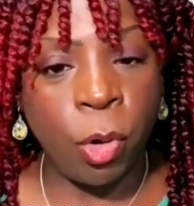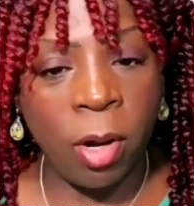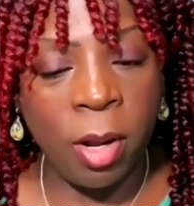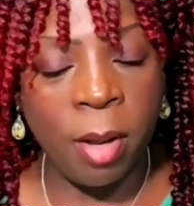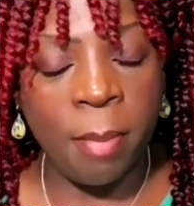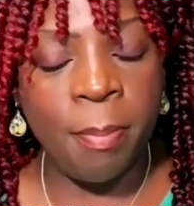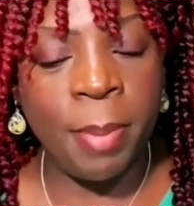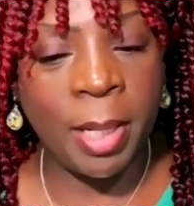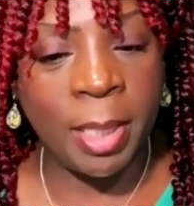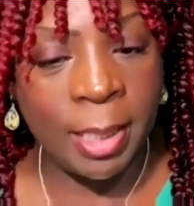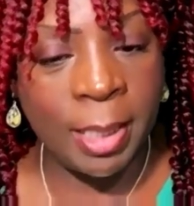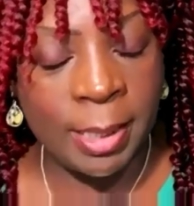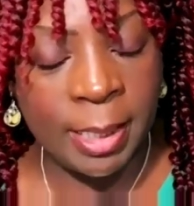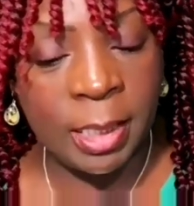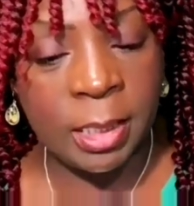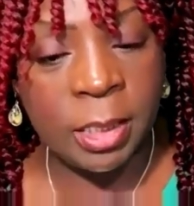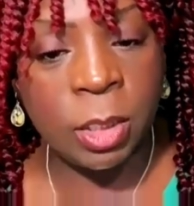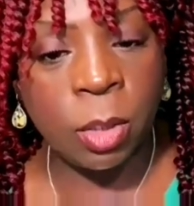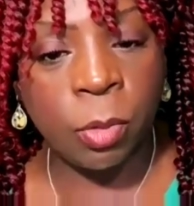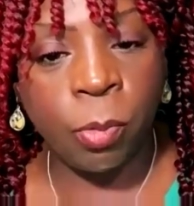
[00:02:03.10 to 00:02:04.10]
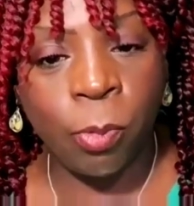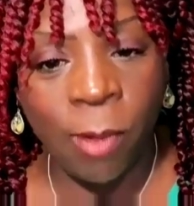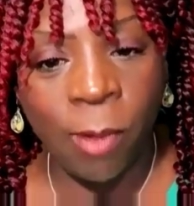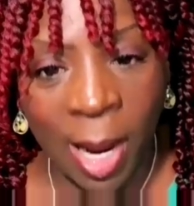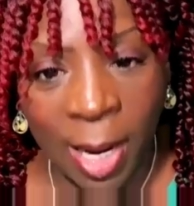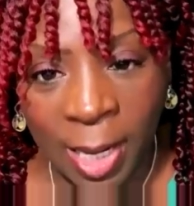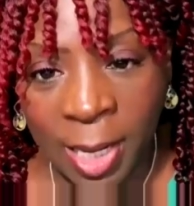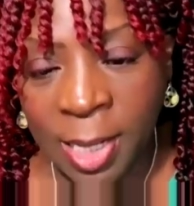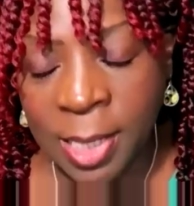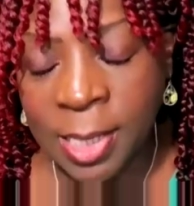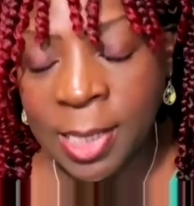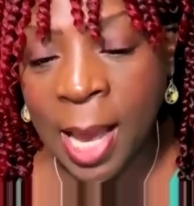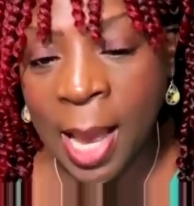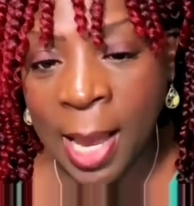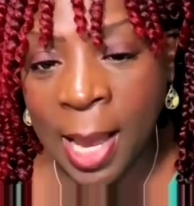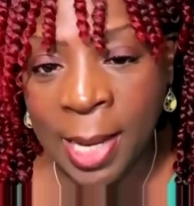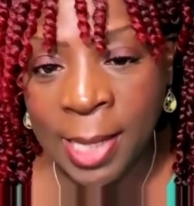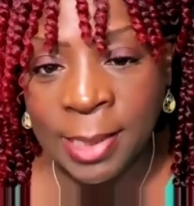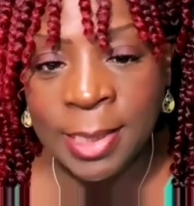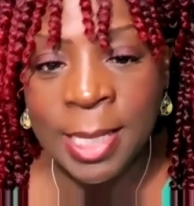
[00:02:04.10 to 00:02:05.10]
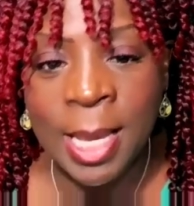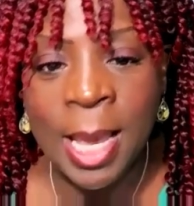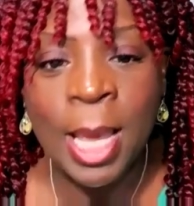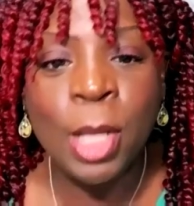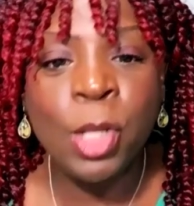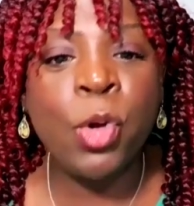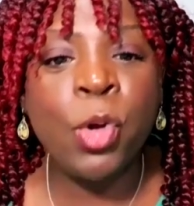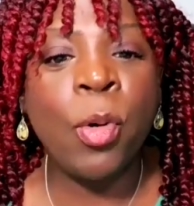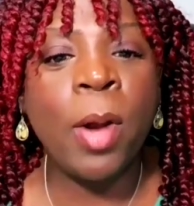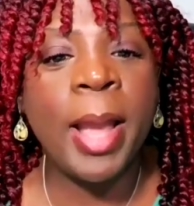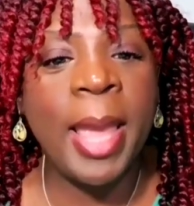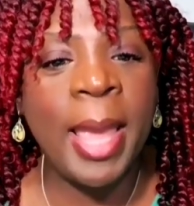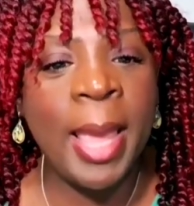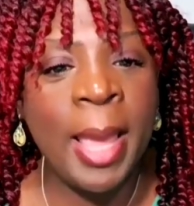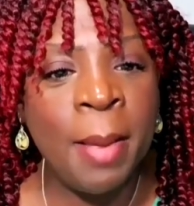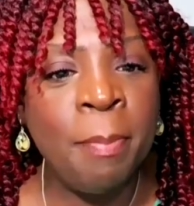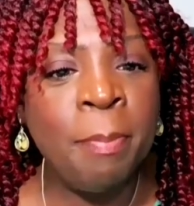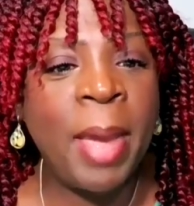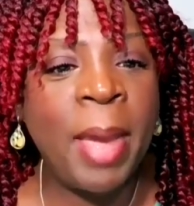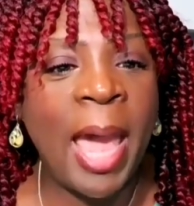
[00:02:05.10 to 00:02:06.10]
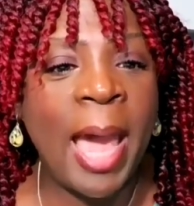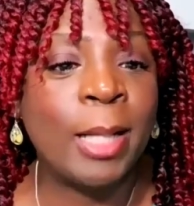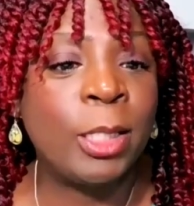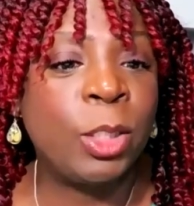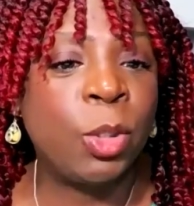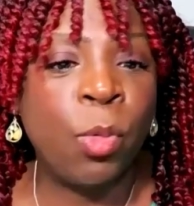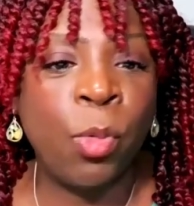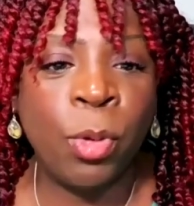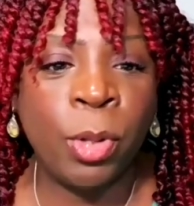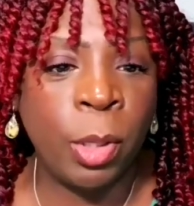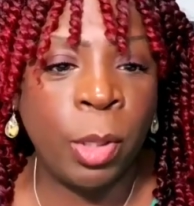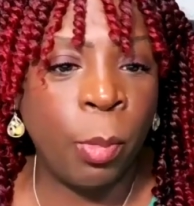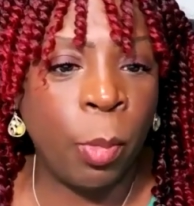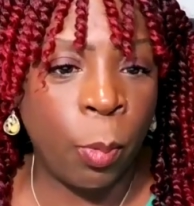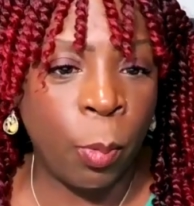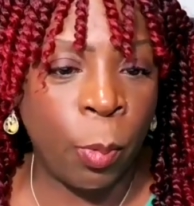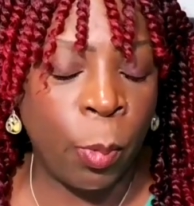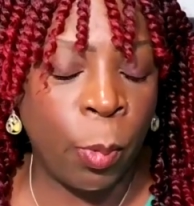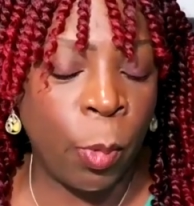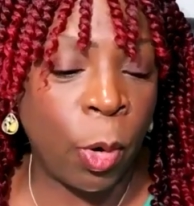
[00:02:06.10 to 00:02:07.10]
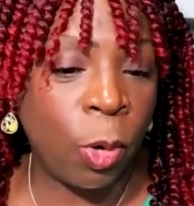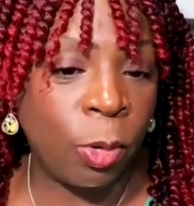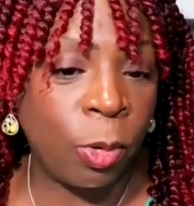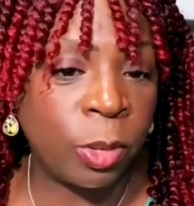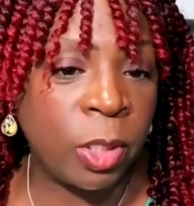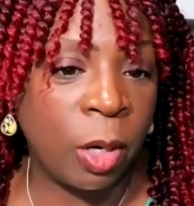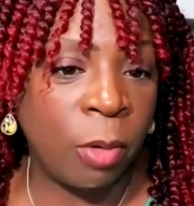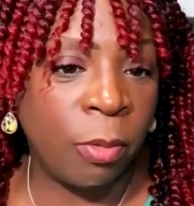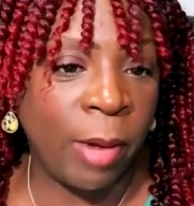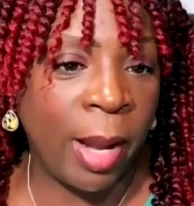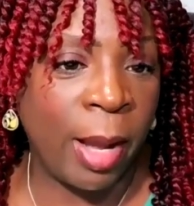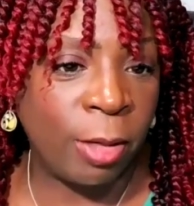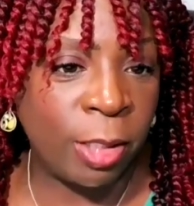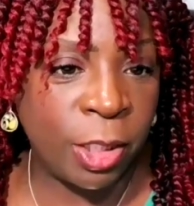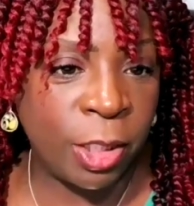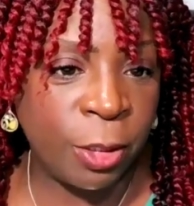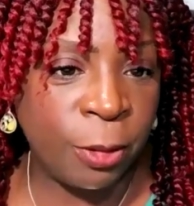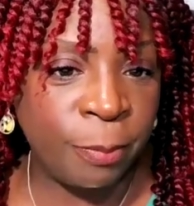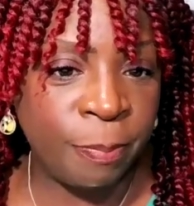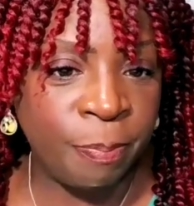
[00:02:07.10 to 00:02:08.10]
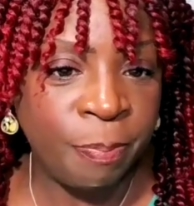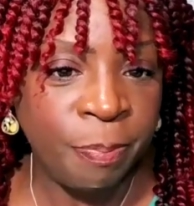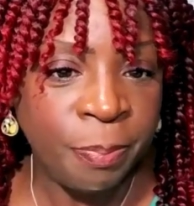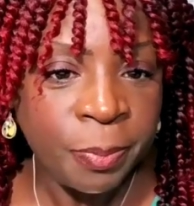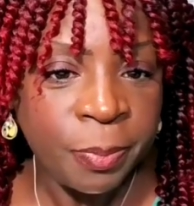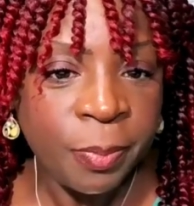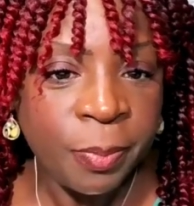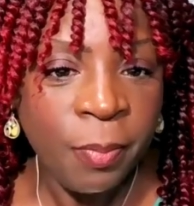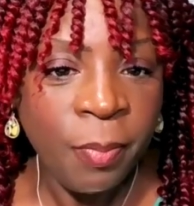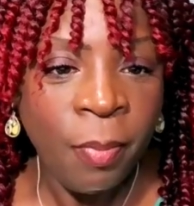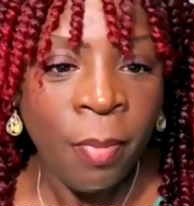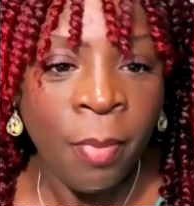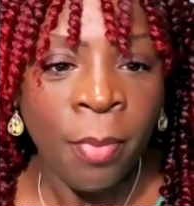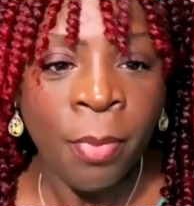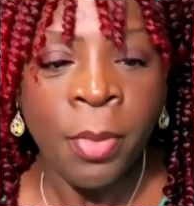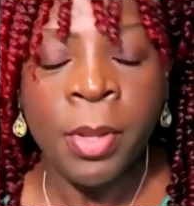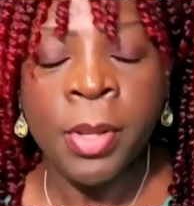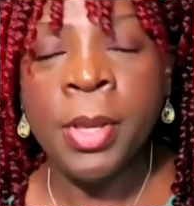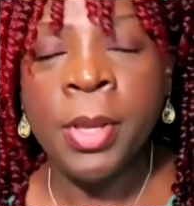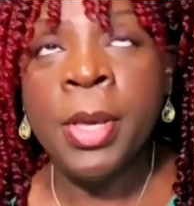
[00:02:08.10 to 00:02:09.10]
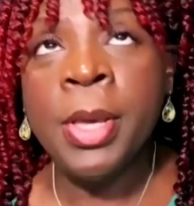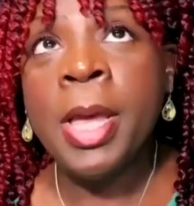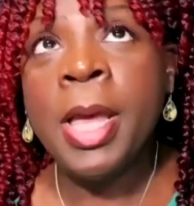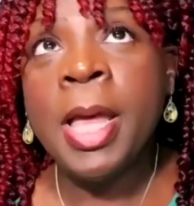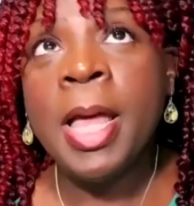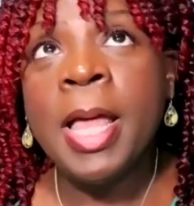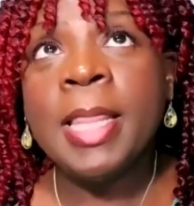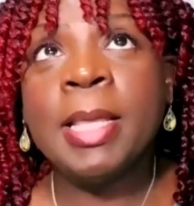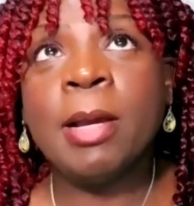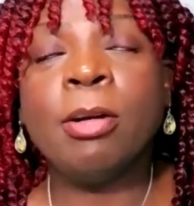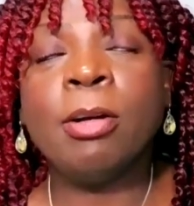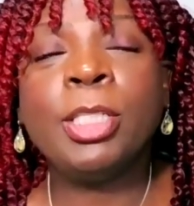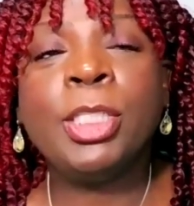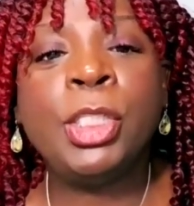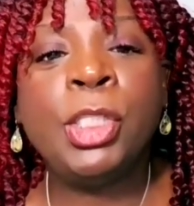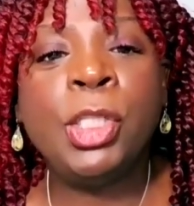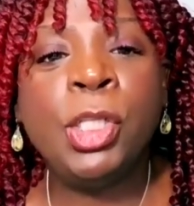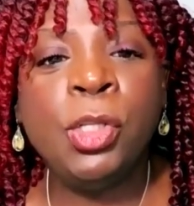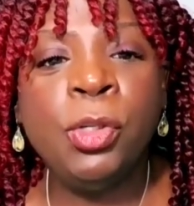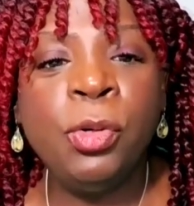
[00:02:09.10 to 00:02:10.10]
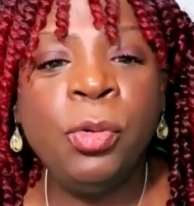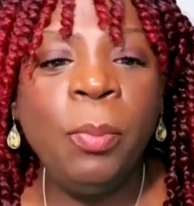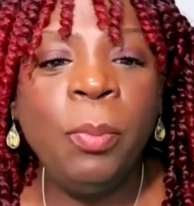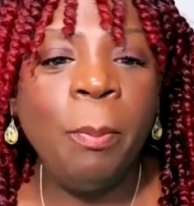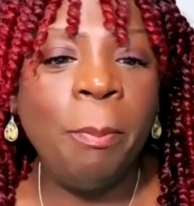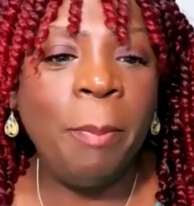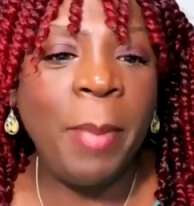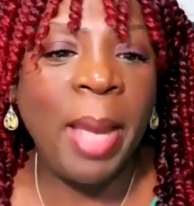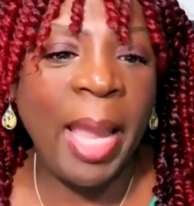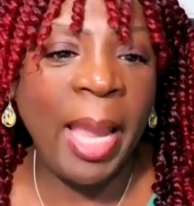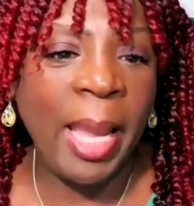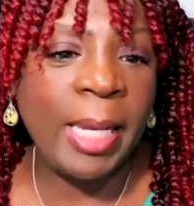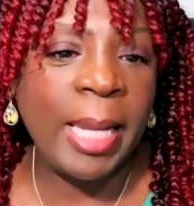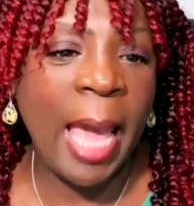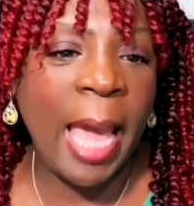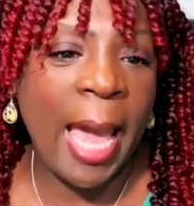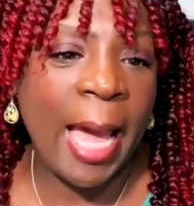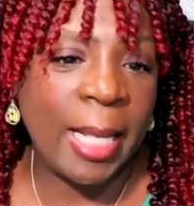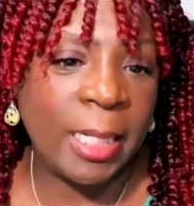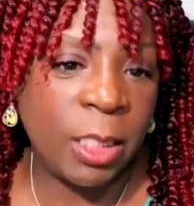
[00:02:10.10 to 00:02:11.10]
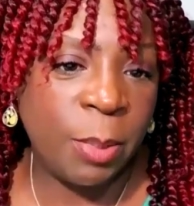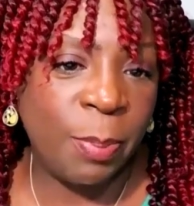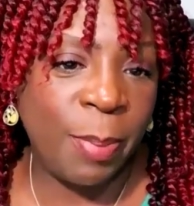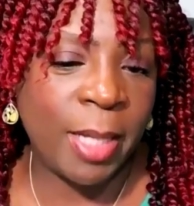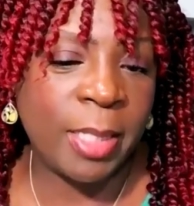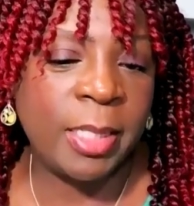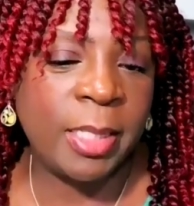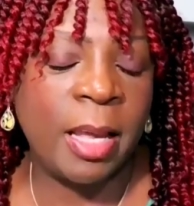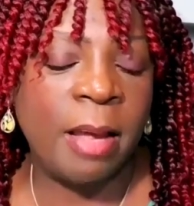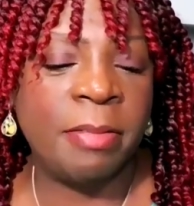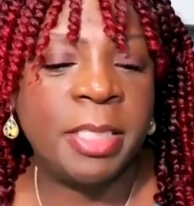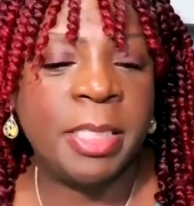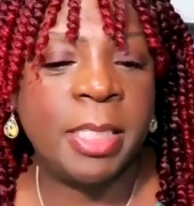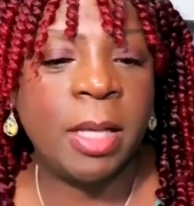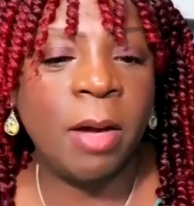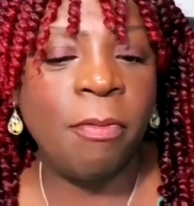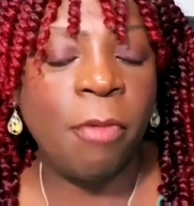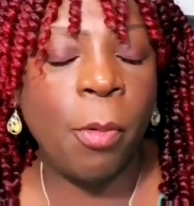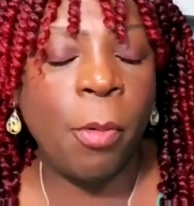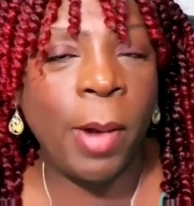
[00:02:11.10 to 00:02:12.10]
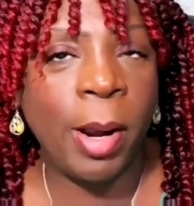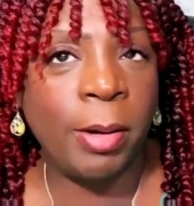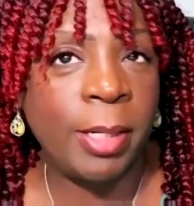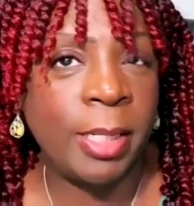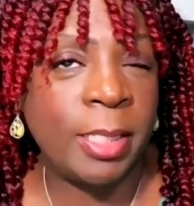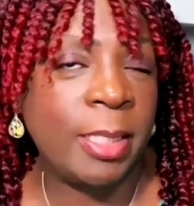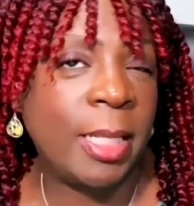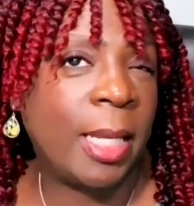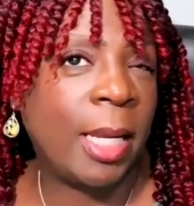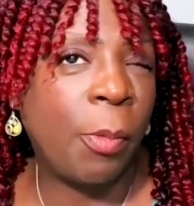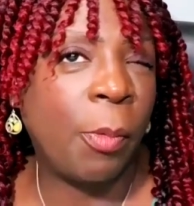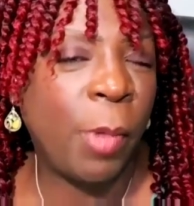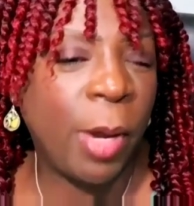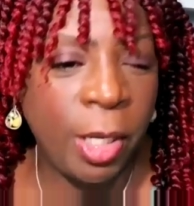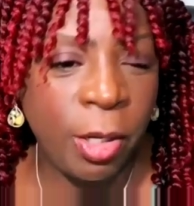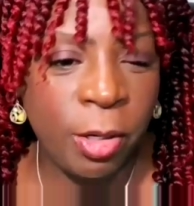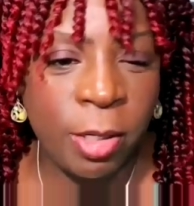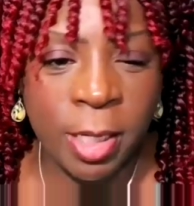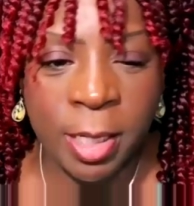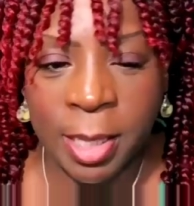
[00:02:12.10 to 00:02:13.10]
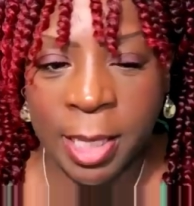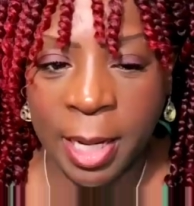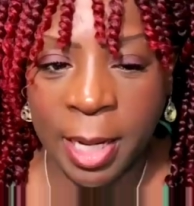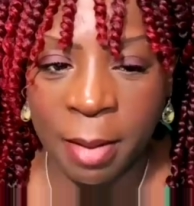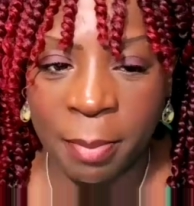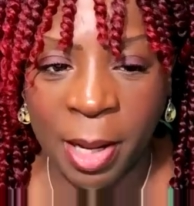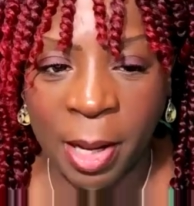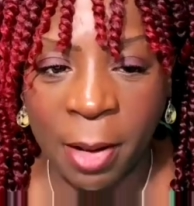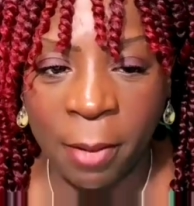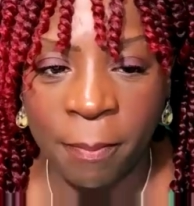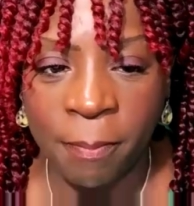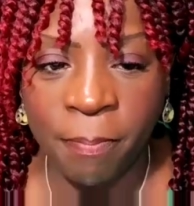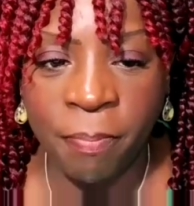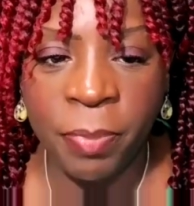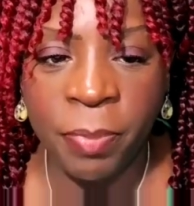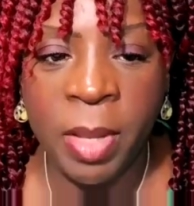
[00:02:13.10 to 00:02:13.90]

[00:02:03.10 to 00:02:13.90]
your ability to recognize your impact on the world around you. There are two main aspects of self awareness that I want you to think about.